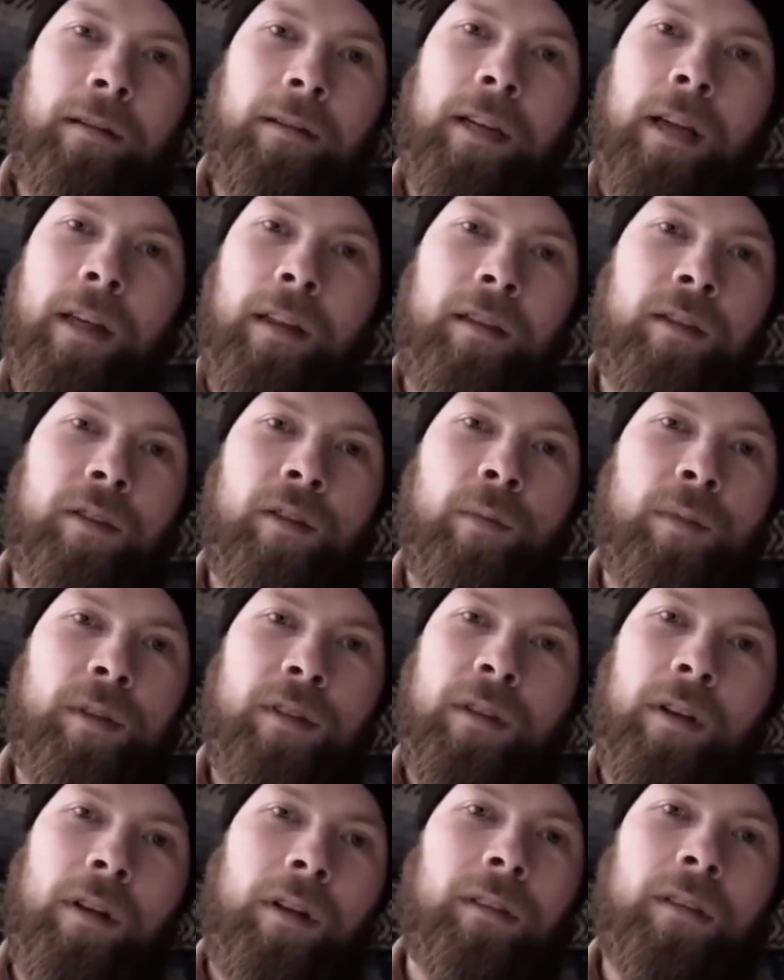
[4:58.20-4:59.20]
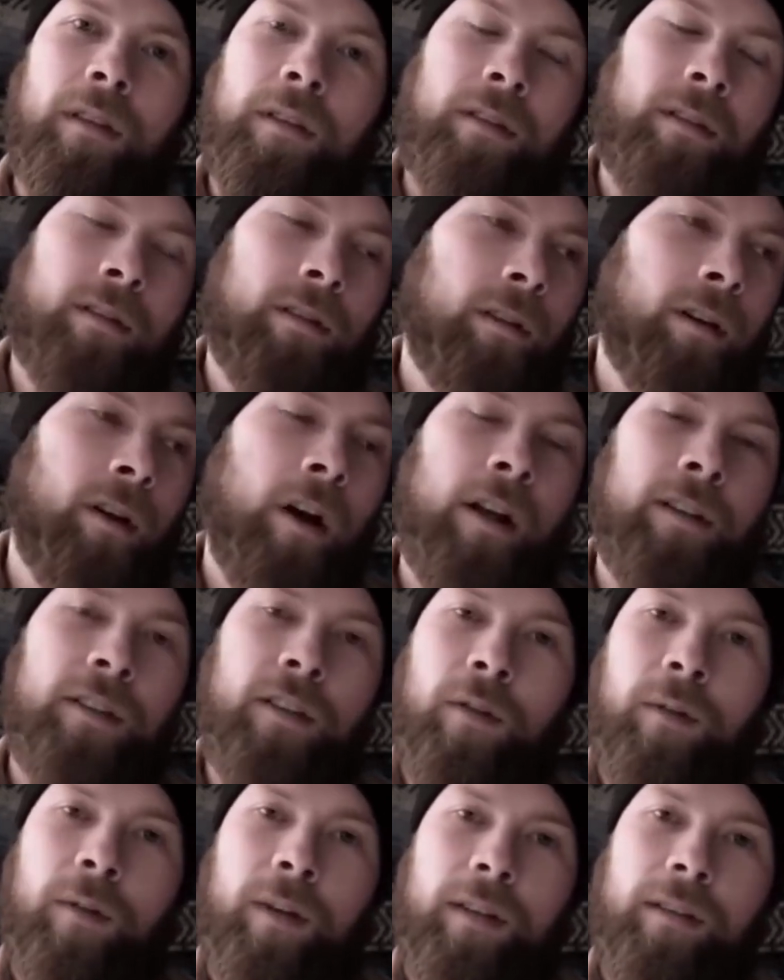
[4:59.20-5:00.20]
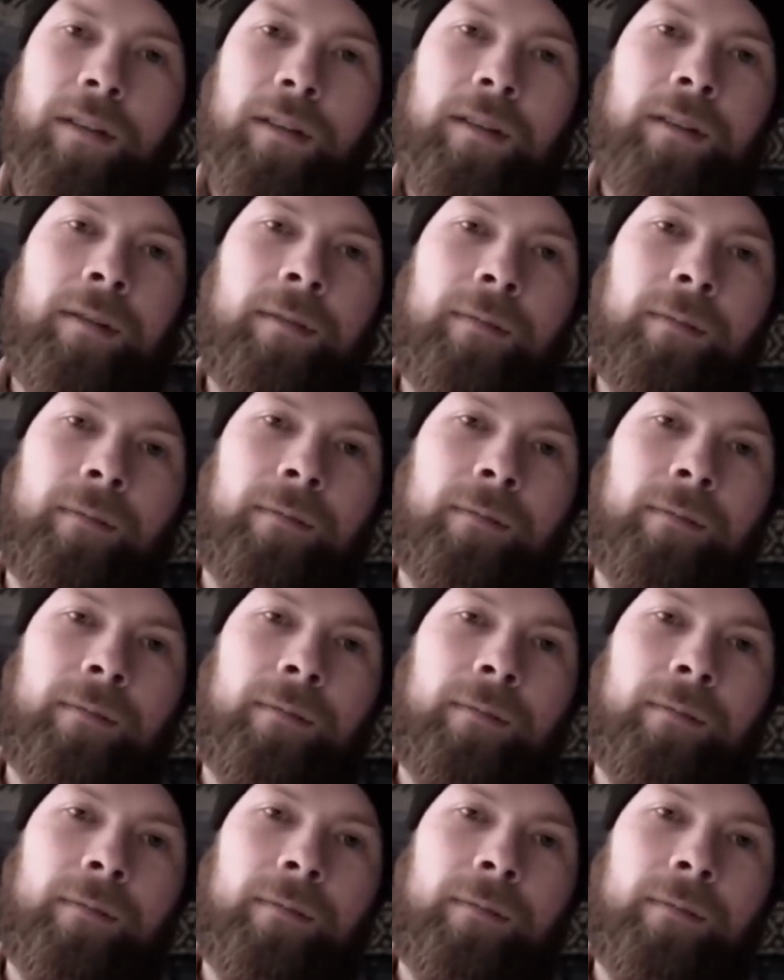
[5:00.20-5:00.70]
Death is the result, it's the consequence.